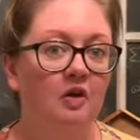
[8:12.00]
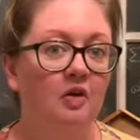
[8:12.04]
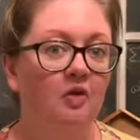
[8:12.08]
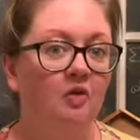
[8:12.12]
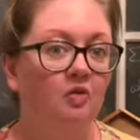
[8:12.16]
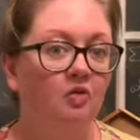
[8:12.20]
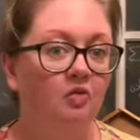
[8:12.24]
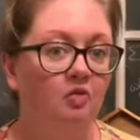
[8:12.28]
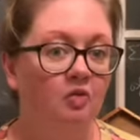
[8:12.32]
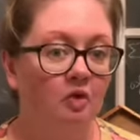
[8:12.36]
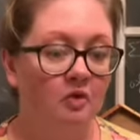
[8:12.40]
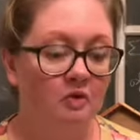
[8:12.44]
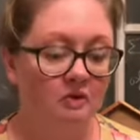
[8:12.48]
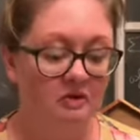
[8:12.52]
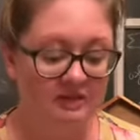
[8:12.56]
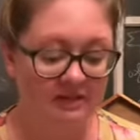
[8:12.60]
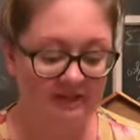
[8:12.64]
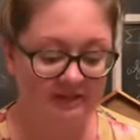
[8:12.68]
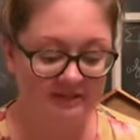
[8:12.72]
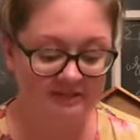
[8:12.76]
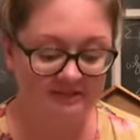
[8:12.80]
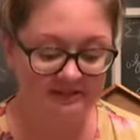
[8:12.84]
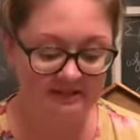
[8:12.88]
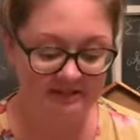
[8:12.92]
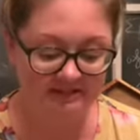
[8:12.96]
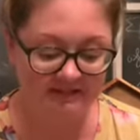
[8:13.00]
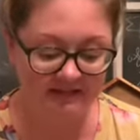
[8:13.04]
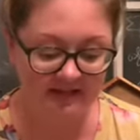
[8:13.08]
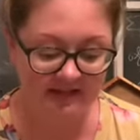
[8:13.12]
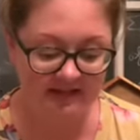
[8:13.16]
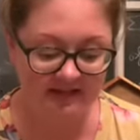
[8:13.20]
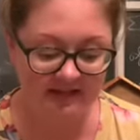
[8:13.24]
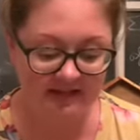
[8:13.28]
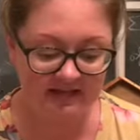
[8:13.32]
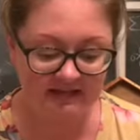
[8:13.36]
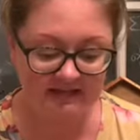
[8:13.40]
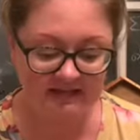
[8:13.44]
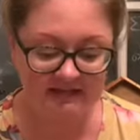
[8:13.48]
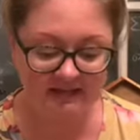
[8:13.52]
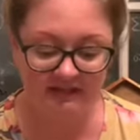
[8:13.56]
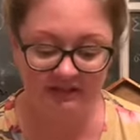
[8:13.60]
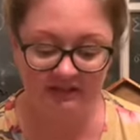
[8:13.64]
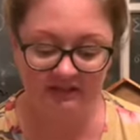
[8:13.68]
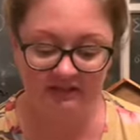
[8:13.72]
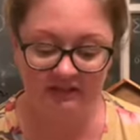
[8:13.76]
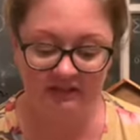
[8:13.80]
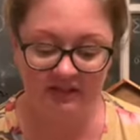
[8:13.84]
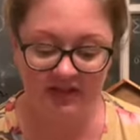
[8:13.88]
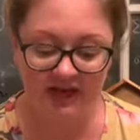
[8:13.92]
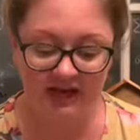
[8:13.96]
Roseanne said
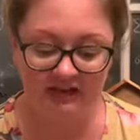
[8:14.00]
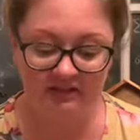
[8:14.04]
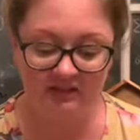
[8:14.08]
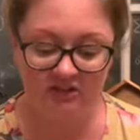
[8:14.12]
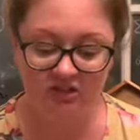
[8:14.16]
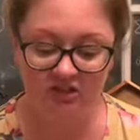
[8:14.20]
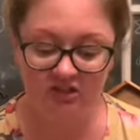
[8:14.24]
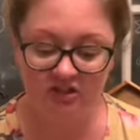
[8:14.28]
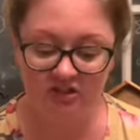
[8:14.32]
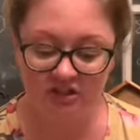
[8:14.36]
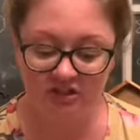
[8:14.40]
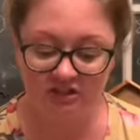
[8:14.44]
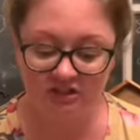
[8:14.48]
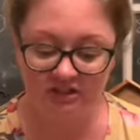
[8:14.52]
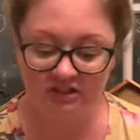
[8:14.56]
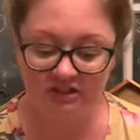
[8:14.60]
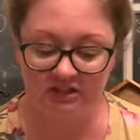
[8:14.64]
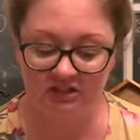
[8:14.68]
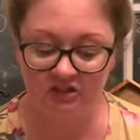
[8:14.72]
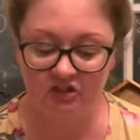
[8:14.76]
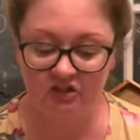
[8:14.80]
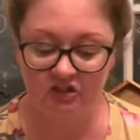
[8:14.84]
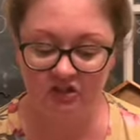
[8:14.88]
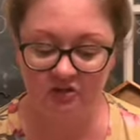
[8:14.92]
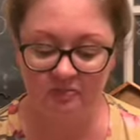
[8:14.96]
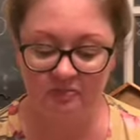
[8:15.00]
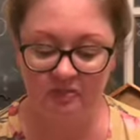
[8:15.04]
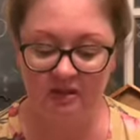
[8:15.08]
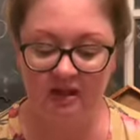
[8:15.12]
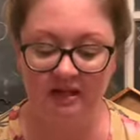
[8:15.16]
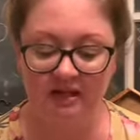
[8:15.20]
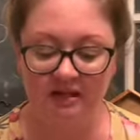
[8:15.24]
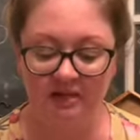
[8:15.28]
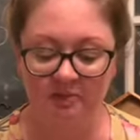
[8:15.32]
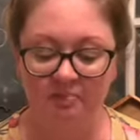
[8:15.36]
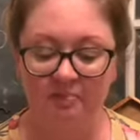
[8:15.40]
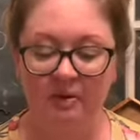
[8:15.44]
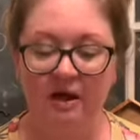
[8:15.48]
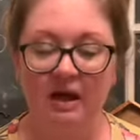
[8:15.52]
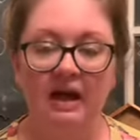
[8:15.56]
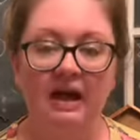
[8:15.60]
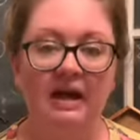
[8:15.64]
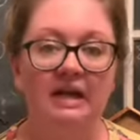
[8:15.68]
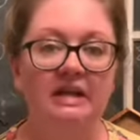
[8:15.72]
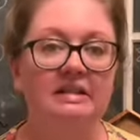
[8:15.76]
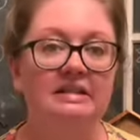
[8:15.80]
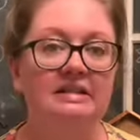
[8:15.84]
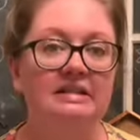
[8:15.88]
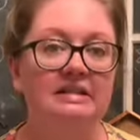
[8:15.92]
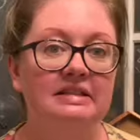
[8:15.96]
that she should make
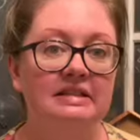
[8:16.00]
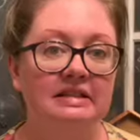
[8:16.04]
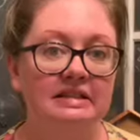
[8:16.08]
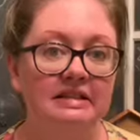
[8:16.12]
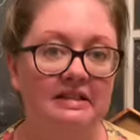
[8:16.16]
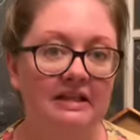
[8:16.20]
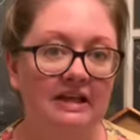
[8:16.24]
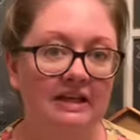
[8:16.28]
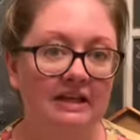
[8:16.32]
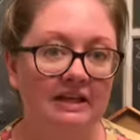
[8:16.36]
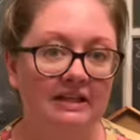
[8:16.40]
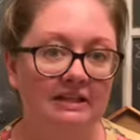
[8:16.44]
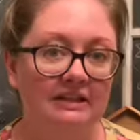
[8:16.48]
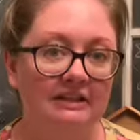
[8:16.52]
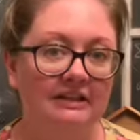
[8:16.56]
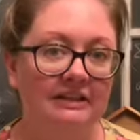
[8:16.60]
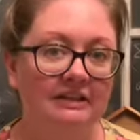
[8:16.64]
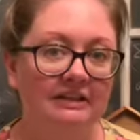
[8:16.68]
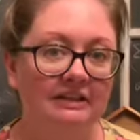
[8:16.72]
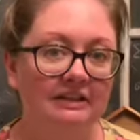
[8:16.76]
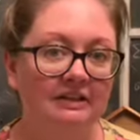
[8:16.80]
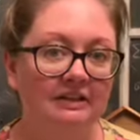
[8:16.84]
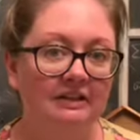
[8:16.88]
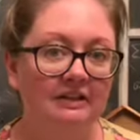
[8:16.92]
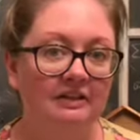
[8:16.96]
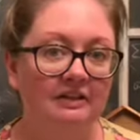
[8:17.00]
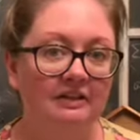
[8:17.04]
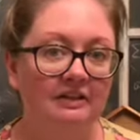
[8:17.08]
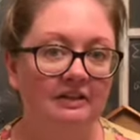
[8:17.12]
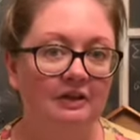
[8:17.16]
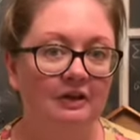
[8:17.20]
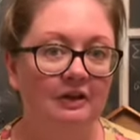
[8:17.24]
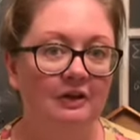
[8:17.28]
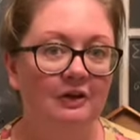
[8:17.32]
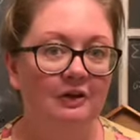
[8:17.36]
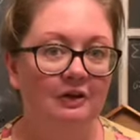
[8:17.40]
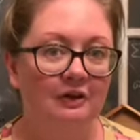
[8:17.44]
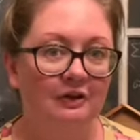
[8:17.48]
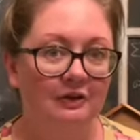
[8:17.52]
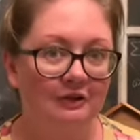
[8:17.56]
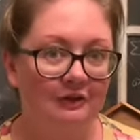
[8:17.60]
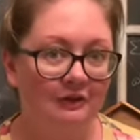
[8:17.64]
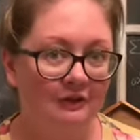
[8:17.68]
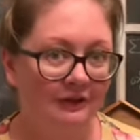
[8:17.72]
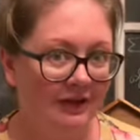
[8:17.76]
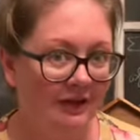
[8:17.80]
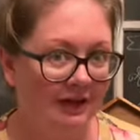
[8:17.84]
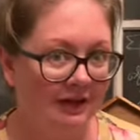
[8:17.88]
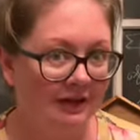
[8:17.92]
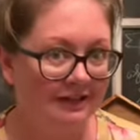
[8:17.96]
pies today.
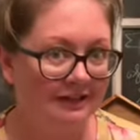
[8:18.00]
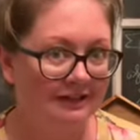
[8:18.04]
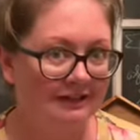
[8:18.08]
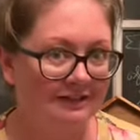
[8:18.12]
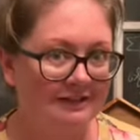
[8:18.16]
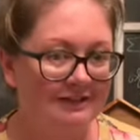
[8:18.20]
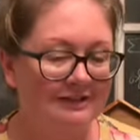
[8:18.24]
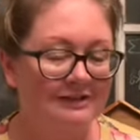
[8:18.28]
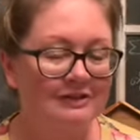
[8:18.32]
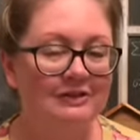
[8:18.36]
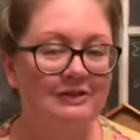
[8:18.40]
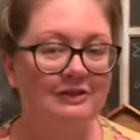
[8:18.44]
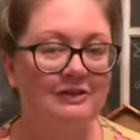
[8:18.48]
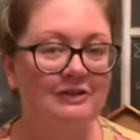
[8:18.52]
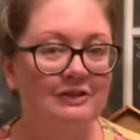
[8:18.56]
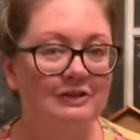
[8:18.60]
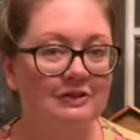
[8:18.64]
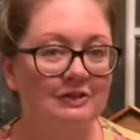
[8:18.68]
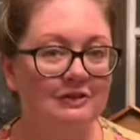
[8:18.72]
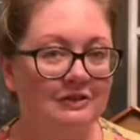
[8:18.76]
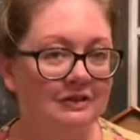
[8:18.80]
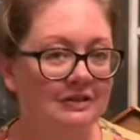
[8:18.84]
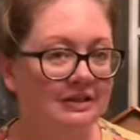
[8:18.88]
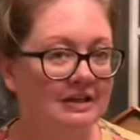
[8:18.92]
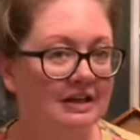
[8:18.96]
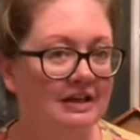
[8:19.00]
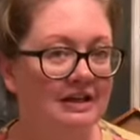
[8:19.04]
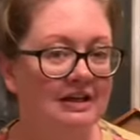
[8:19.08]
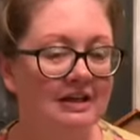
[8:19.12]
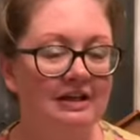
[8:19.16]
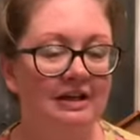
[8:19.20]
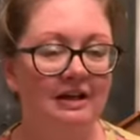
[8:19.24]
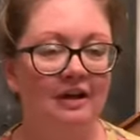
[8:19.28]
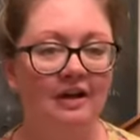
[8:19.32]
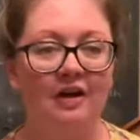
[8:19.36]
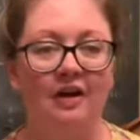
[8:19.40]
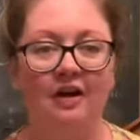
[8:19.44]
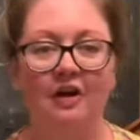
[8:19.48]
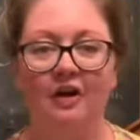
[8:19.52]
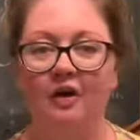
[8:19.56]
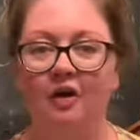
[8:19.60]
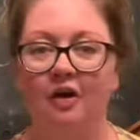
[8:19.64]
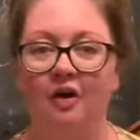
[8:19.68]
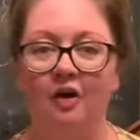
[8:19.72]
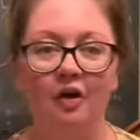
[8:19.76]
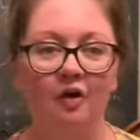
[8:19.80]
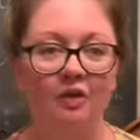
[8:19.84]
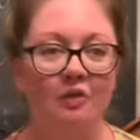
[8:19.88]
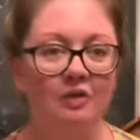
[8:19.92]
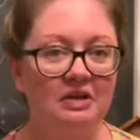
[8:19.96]
Okay, so do you see?
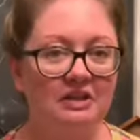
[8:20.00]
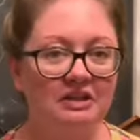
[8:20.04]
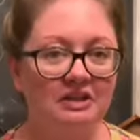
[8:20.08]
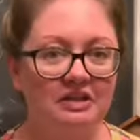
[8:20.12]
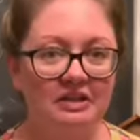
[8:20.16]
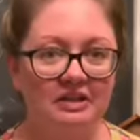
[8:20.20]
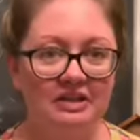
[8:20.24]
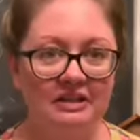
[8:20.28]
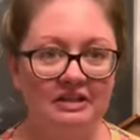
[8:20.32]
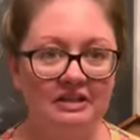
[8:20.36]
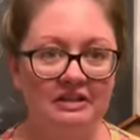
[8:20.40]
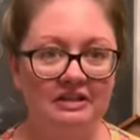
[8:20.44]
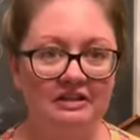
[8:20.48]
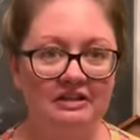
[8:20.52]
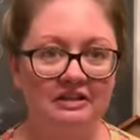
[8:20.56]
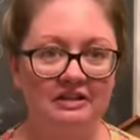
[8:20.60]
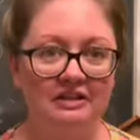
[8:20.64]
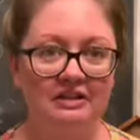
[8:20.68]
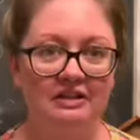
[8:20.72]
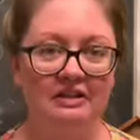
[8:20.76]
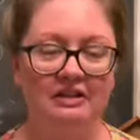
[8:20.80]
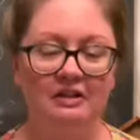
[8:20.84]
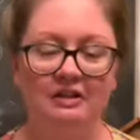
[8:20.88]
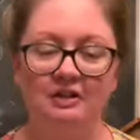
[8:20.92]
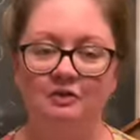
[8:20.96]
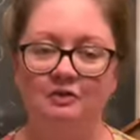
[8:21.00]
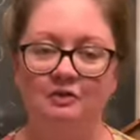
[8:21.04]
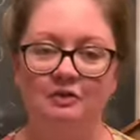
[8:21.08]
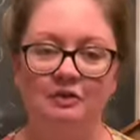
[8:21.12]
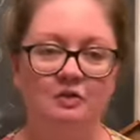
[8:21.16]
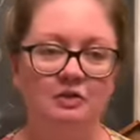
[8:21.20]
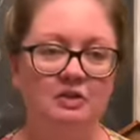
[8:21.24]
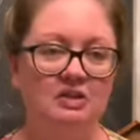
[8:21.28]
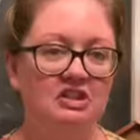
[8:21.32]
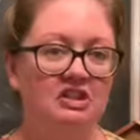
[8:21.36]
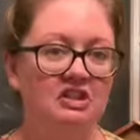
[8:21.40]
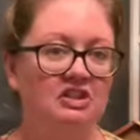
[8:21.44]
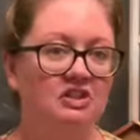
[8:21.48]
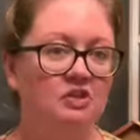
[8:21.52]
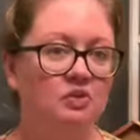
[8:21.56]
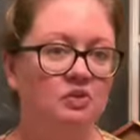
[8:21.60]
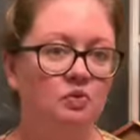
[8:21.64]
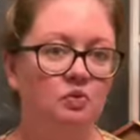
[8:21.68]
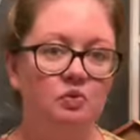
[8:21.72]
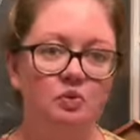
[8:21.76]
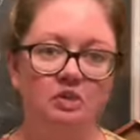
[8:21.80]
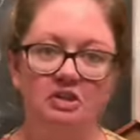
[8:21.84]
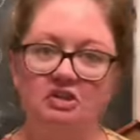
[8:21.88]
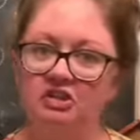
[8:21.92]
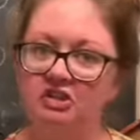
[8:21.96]
All we did was we just
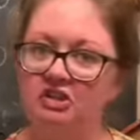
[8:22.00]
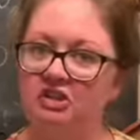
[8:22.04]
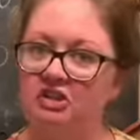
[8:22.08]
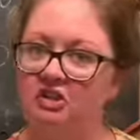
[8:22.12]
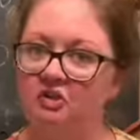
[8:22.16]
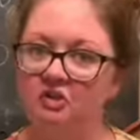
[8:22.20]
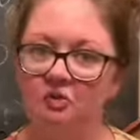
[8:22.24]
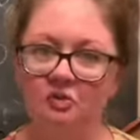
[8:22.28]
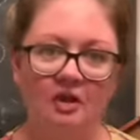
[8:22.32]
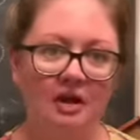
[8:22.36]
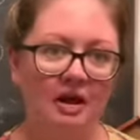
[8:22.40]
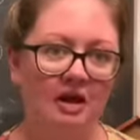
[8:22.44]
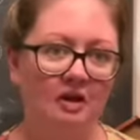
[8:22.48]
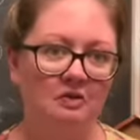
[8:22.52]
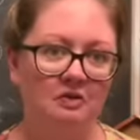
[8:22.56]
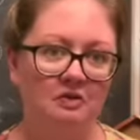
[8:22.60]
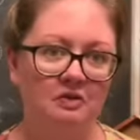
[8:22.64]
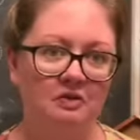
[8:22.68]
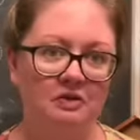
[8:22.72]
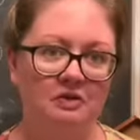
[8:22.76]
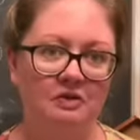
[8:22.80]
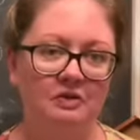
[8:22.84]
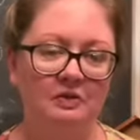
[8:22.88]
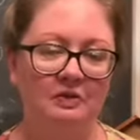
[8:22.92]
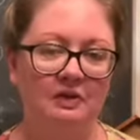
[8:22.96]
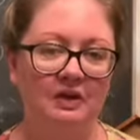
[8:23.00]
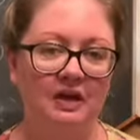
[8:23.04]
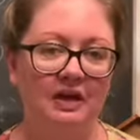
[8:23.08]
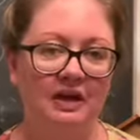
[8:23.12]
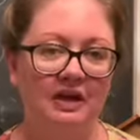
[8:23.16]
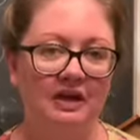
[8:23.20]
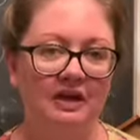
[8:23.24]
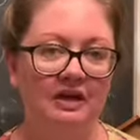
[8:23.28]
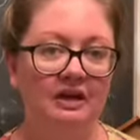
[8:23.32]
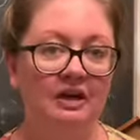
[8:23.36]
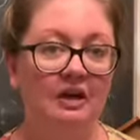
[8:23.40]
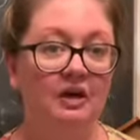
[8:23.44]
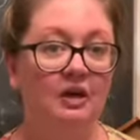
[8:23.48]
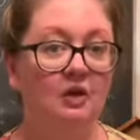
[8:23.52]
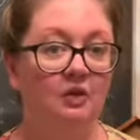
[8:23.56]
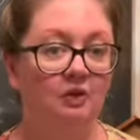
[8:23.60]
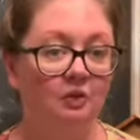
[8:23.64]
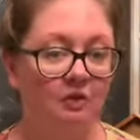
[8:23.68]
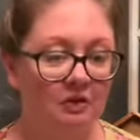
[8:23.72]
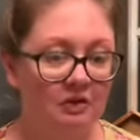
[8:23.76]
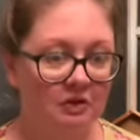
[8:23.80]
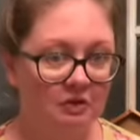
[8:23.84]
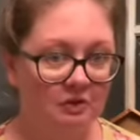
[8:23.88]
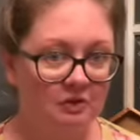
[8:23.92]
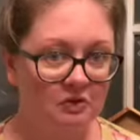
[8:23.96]
switched it around, okay?
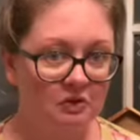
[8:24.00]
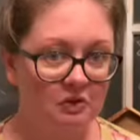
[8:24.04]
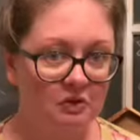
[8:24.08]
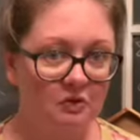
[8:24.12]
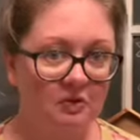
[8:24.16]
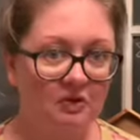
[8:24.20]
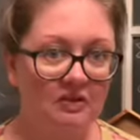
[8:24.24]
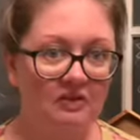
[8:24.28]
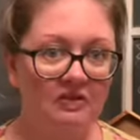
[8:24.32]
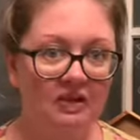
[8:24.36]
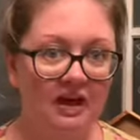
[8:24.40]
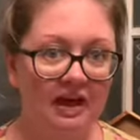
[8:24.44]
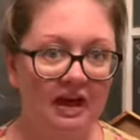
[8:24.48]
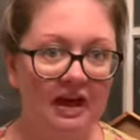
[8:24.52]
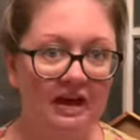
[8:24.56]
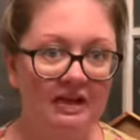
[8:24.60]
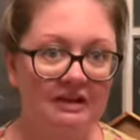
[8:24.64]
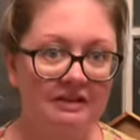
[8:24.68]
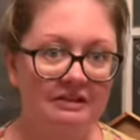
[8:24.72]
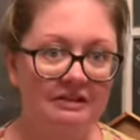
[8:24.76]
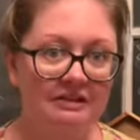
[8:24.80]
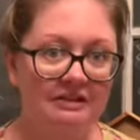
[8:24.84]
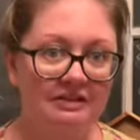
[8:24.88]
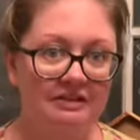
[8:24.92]
We used the word that,